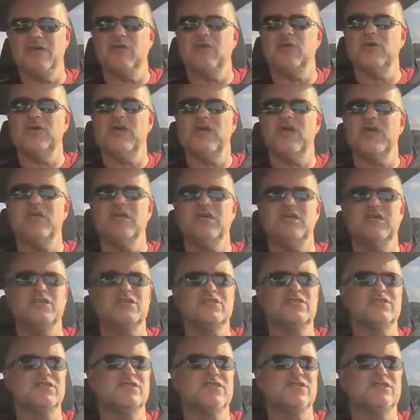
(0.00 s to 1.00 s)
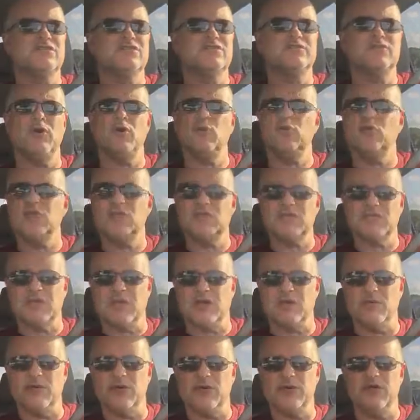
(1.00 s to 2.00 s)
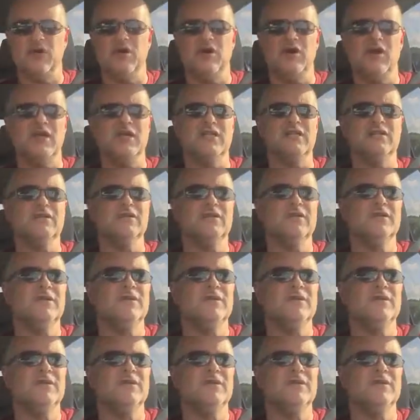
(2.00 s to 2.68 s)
Okay, it's focused that way on